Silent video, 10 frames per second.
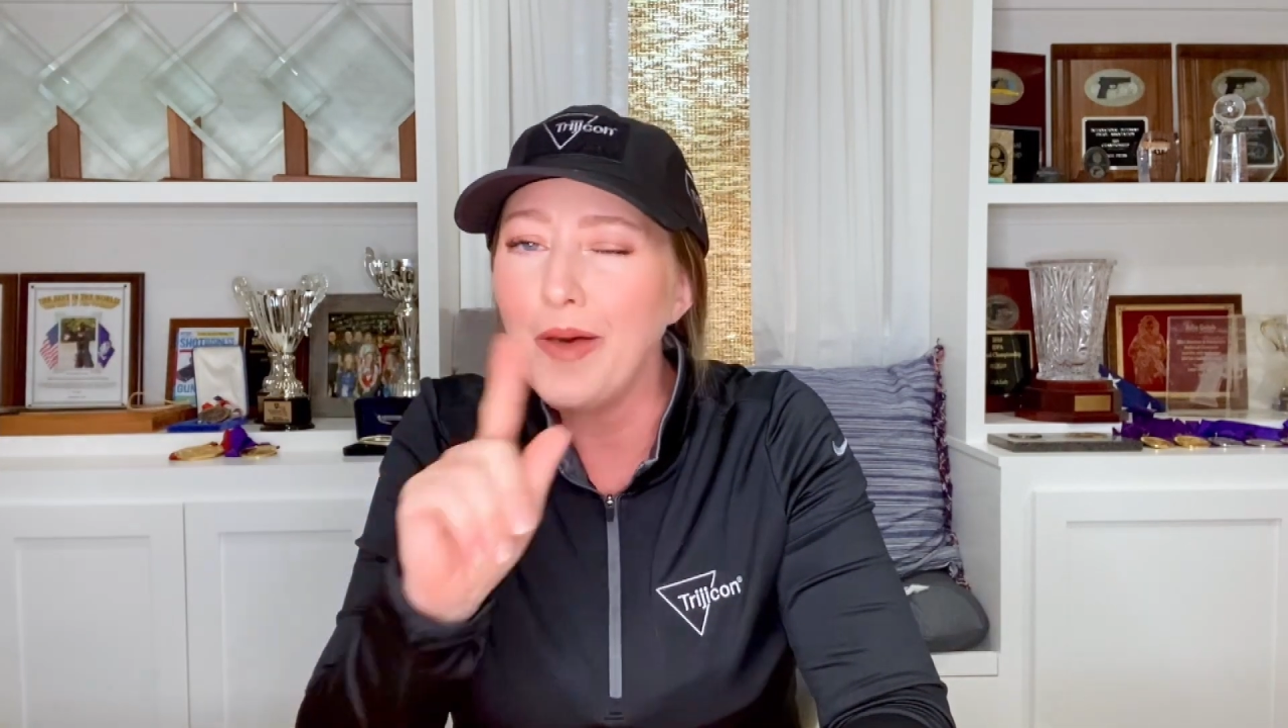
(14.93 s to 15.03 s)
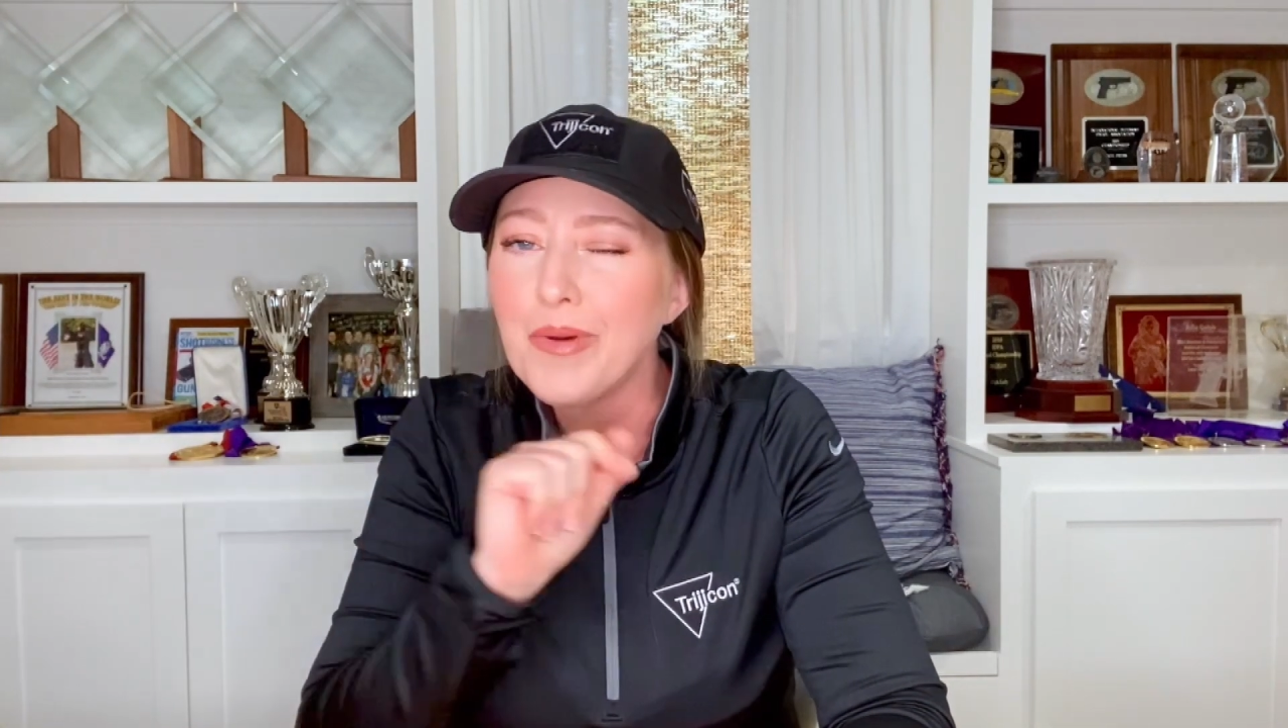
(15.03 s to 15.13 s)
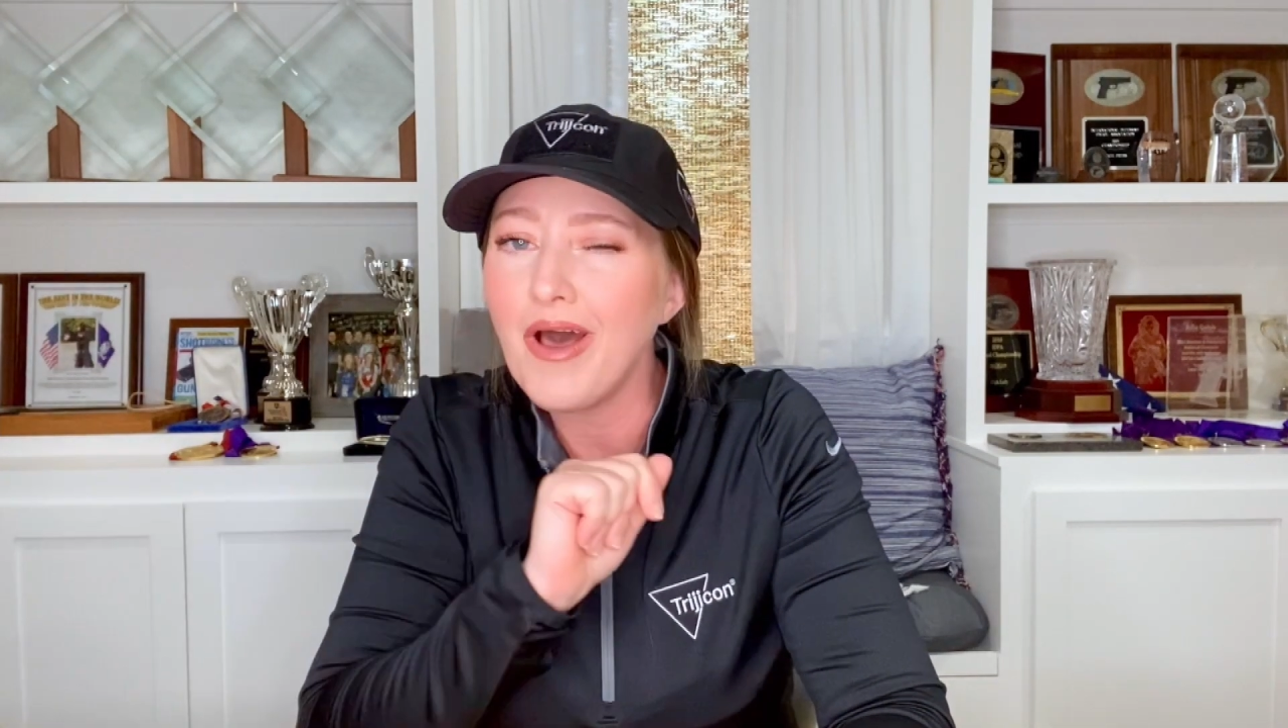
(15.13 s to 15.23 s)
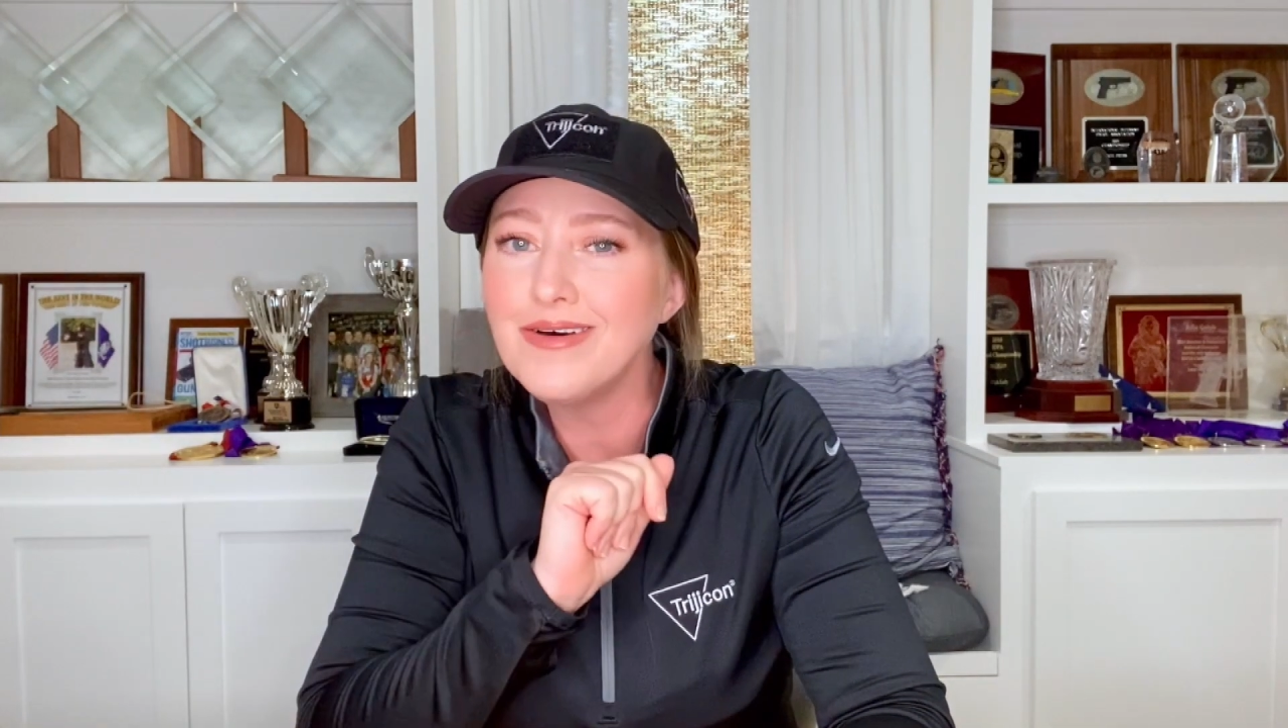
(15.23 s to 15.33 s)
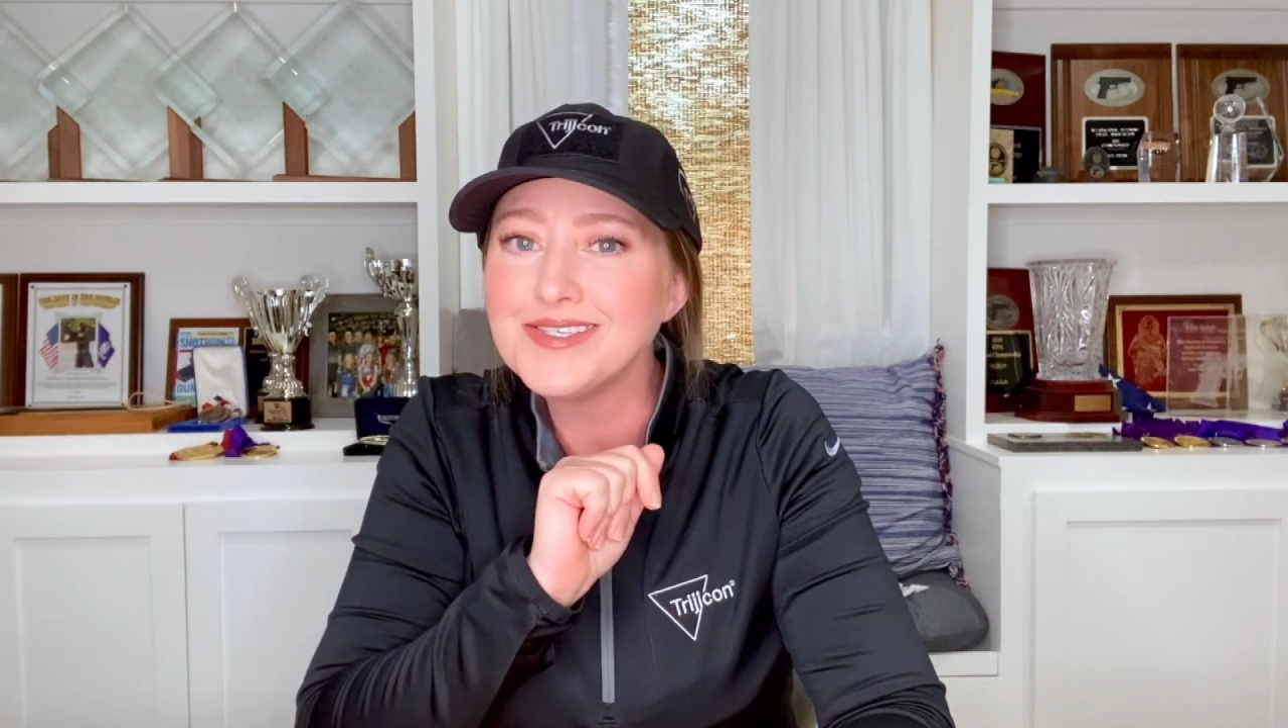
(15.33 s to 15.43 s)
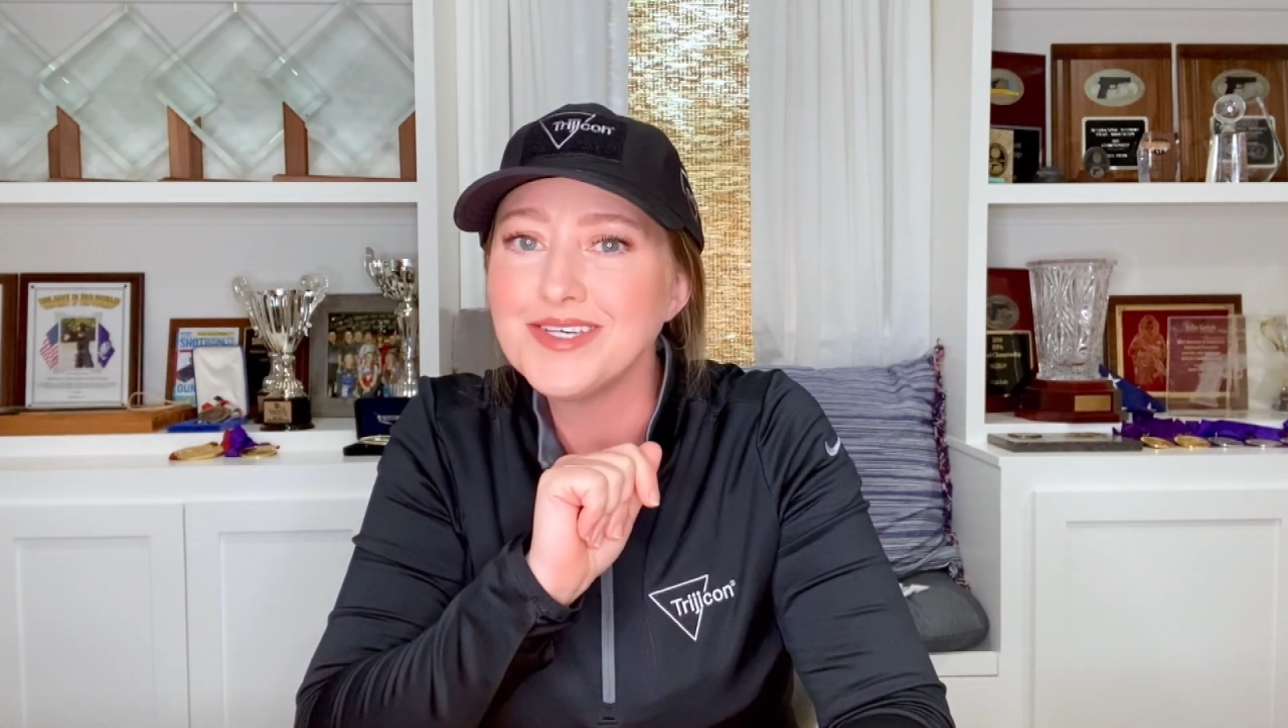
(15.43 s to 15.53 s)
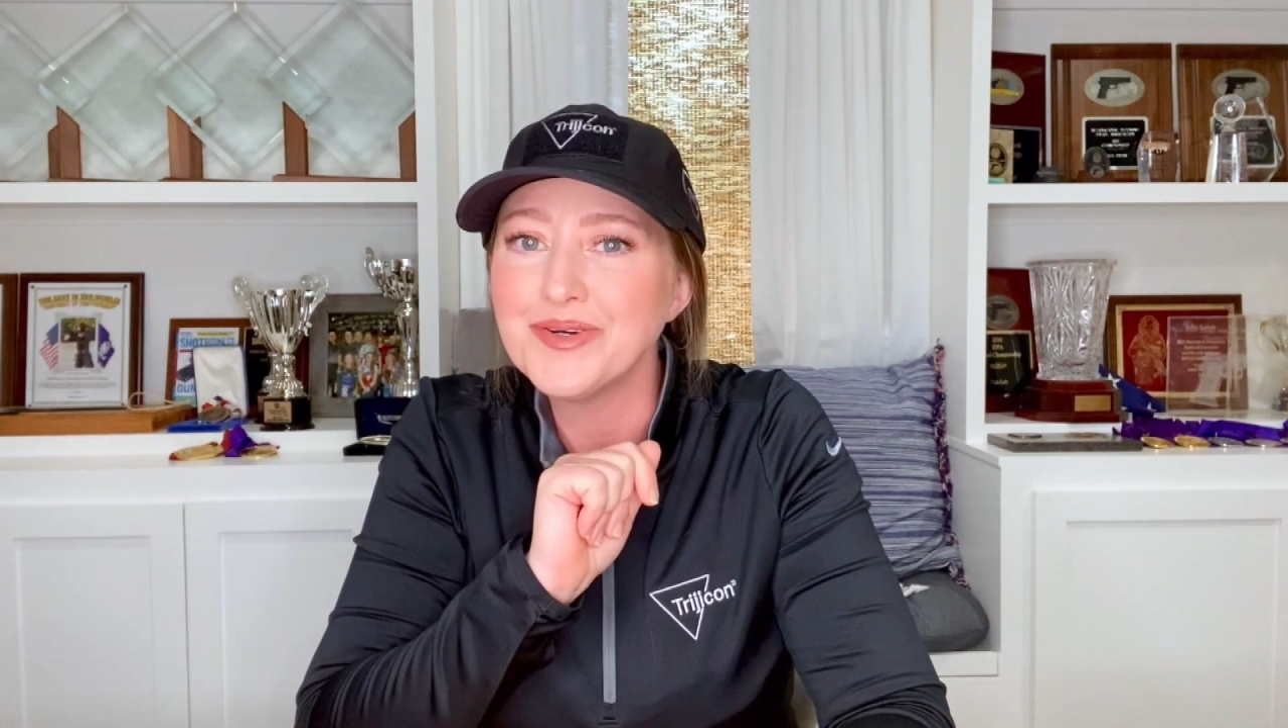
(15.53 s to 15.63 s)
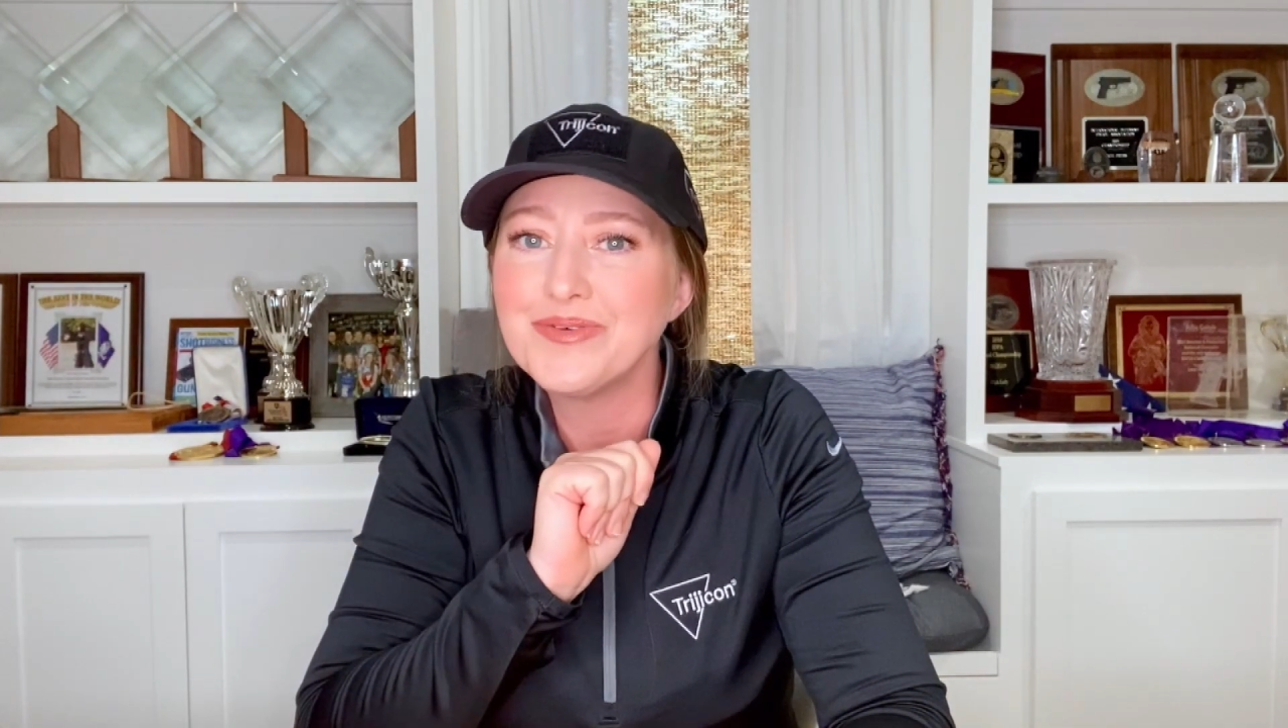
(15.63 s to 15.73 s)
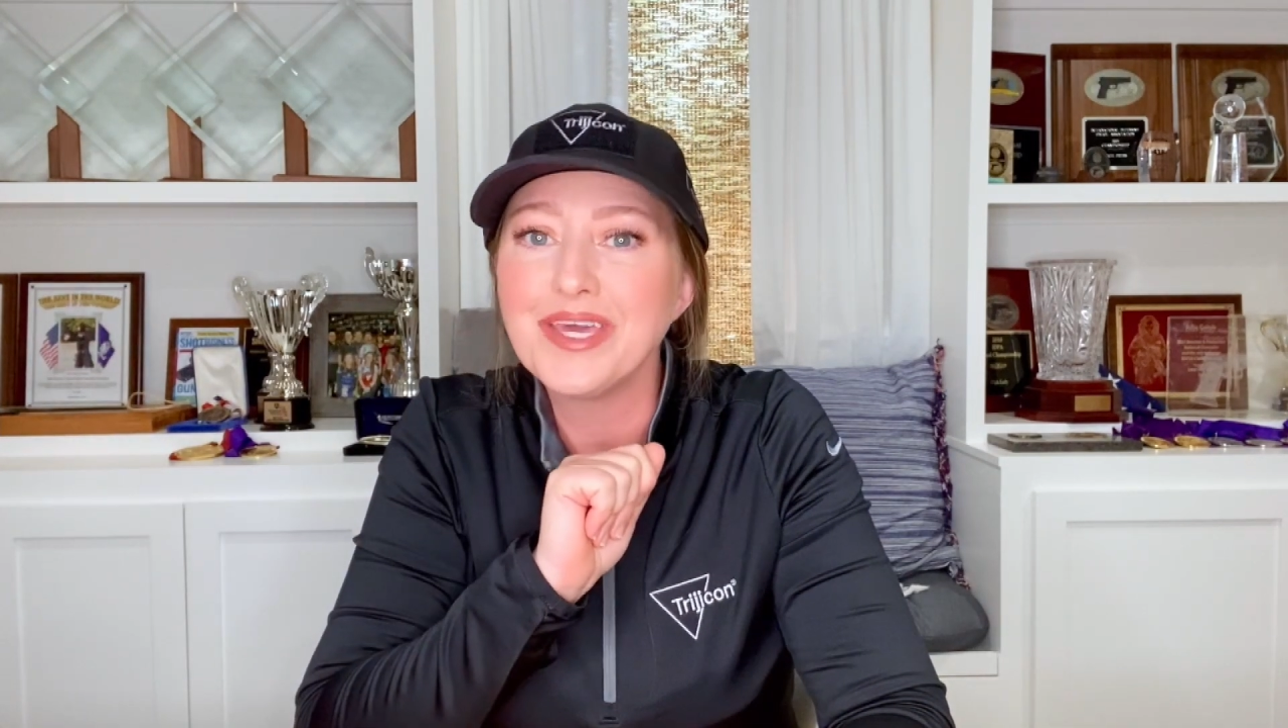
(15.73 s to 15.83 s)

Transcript: but also